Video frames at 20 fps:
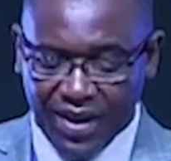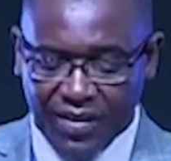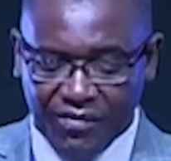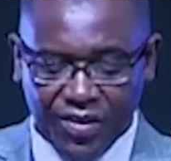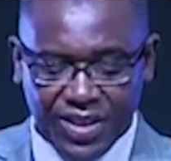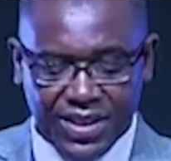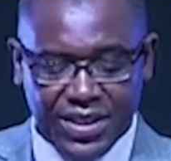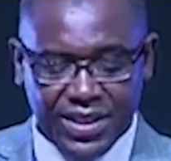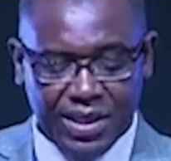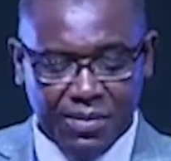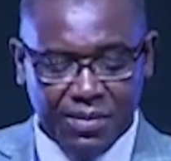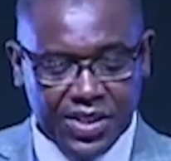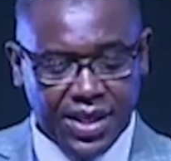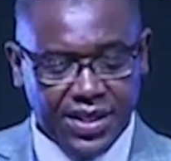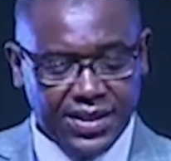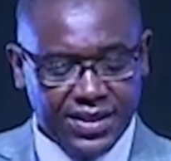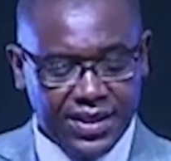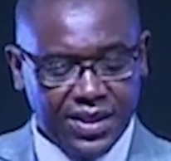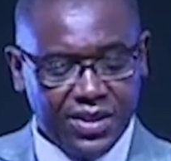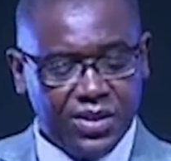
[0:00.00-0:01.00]
for
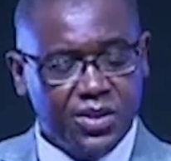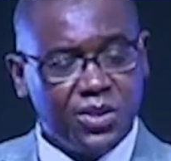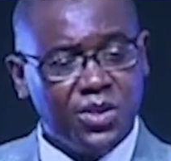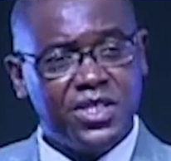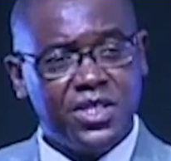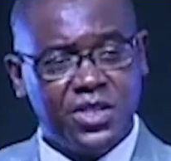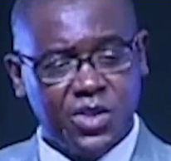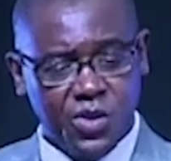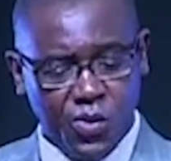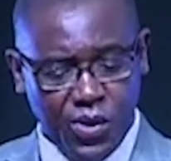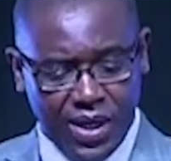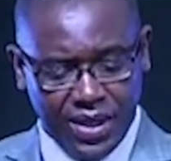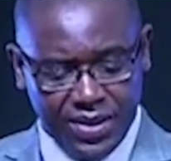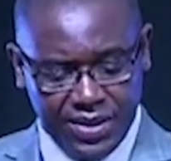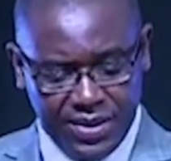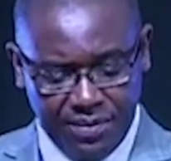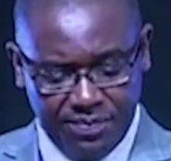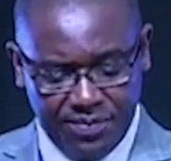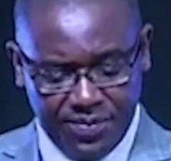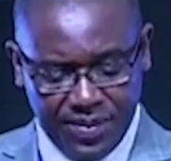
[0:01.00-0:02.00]
demonstrating good
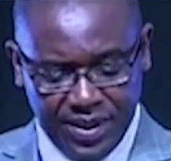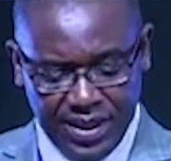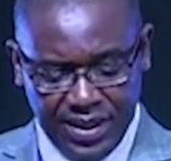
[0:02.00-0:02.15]
stewardship